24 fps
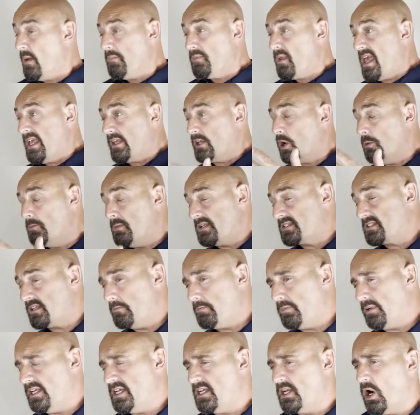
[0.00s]
It could be
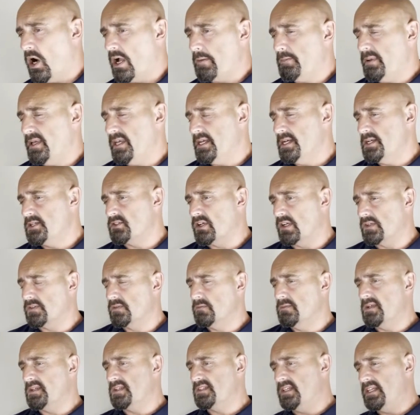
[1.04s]
simply an IP address
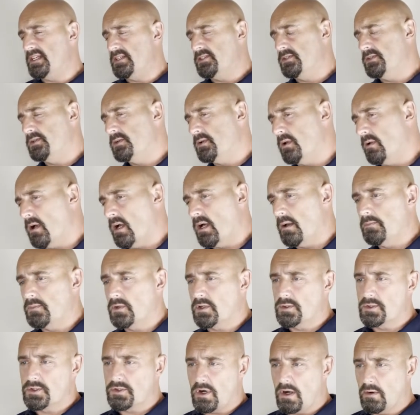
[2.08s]
from a C2
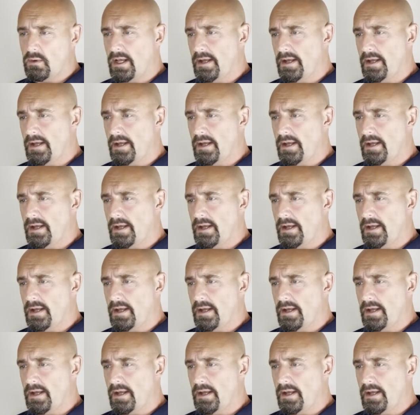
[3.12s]
controller.